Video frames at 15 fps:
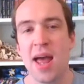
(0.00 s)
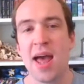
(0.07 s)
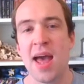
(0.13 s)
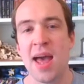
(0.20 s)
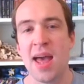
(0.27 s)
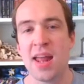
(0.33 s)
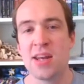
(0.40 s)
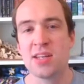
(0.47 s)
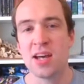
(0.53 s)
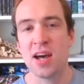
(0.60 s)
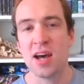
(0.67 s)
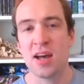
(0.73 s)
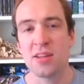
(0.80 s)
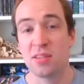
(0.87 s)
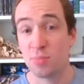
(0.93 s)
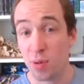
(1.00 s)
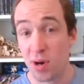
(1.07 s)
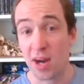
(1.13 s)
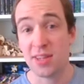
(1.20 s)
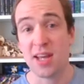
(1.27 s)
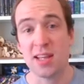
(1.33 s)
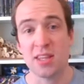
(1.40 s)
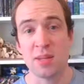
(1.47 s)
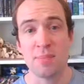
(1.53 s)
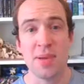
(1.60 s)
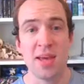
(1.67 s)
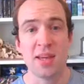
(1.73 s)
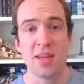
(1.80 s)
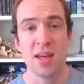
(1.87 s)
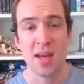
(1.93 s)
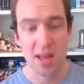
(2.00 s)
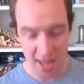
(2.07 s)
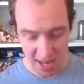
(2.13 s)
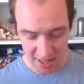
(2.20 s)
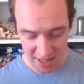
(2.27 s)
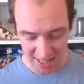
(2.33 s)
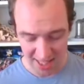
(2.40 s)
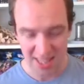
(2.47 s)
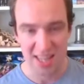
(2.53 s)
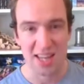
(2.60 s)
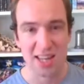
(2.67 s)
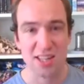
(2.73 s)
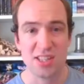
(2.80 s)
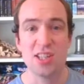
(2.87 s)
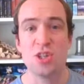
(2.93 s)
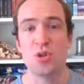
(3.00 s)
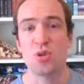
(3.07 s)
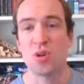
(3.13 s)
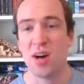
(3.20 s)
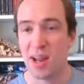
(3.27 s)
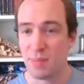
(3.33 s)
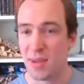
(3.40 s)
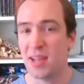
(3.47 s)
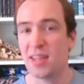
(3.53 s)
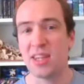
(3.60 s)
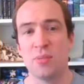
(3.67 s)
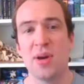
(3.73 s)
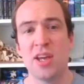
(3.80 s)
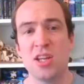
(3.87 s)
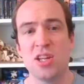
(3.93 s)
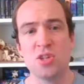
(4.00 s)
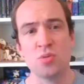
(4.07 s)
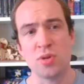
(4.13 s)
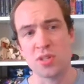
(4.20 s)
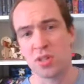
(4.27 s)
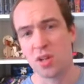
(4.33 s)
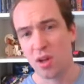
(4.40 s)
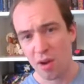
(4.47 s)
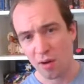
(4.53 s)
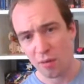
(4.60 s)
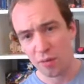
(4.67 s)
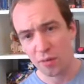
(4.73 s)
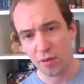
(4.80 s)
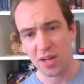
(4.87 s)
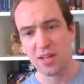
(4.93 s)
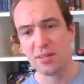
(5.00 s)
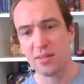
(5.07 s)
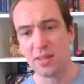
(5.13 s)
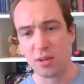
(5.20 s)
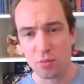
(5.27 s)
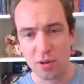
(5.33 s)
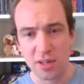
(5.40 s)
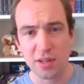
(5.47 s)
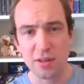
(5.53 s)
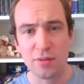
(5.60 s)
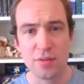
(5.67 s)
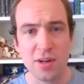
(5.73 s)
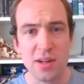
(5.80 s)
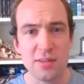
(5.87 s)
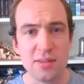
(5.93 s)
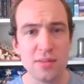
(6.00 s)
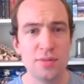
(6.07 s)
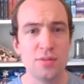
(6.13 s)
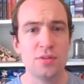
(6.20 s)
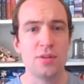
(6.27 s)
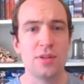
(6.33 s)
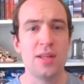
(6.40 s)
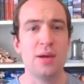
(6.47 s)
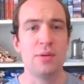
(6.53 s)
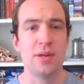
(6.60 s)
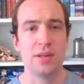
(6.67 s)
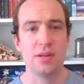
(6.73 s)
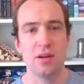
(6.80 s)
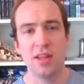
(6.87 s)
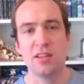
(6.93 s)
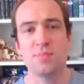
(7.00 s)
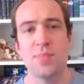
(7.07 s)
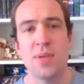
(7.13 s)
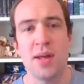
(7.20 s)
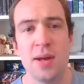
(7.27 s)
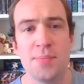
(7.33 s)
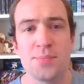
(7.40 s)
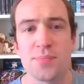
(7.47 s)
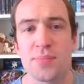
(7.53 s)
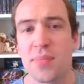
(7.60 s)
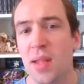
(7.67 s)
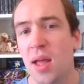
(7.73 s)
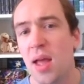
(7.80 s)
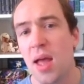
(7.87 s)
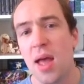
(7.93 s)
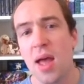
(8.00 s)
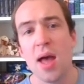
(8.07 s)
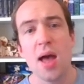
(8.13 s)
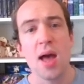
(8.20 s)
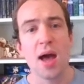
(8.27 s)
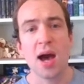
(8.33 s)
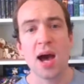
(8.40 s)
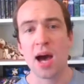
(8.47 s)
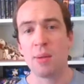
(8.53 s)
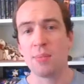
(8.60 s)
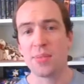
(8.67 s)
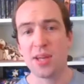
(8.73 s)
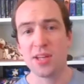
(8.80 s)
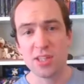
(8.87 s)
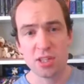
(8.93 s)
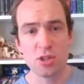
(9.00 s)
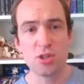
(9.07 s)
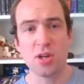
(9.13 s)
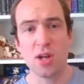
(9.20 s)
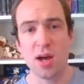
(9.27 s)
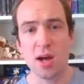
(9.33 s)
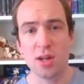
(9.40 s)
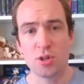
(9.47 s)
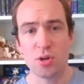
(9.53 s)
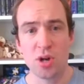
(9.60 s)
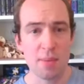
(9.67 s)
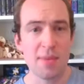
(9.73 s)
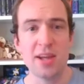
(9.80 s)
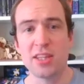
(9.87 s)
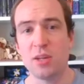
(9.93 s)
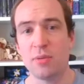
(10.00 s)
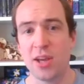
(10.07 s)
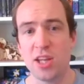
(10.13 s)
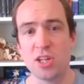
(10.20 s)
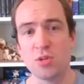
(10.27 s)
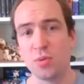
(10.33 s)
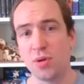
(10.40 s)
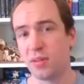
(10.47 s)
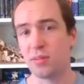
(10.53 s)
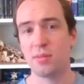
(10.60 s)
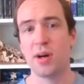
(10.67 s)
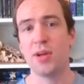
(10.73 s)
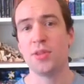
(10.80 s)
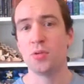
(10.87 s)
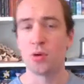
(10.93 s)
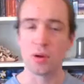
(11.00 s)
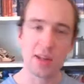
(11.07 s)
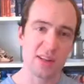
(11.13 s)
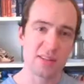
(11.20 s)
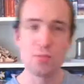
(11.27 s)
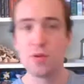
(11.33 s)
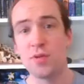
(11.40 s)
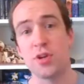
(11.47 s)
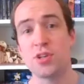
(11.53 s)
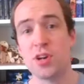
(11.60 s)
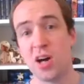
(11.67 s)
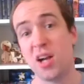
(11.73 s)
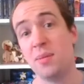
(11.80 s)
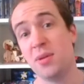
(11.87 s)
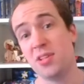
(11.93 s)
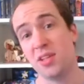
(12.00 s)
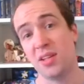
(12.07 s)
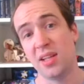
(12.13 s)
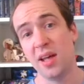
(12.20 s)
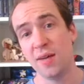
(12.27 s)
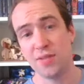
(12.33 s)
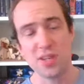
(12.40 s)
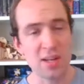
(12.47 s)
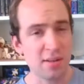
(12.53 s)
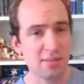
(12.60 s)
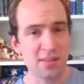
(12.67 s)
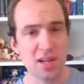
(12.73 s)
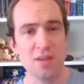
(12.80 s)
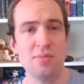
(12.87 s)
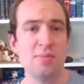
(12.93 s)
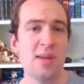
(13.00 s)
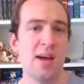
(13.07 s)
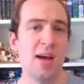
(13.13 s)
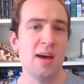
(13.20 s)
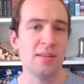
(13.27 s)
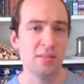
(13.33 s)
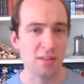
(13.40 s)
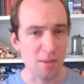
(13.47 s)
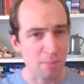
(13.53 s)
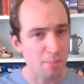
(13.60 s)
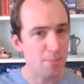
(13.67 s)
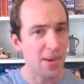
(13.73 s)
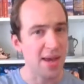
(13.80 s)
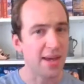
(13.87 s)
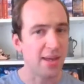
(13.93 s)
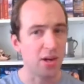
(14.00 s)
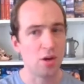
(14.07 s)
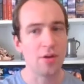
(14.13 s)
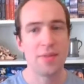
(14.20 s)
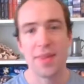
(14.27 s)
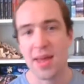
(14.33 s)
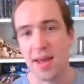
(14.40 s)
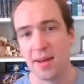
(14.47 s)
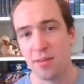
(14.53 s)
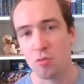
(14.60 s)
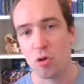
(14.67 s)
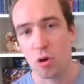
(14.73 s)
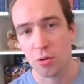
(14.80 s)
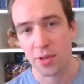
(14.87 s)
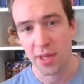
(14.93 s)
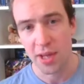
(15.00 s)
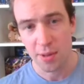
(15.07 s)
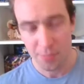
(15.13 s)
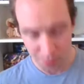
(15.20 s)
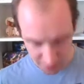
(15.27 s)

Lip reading: and despite that, the P.E.K.K.A. and the King did try and make their way into it. Freezing, what are you freezing for? There we go, that's better. They did try and make their way into it, so I thought, let's move it a tiny bit to the left and save them the hassle of banging on that wall there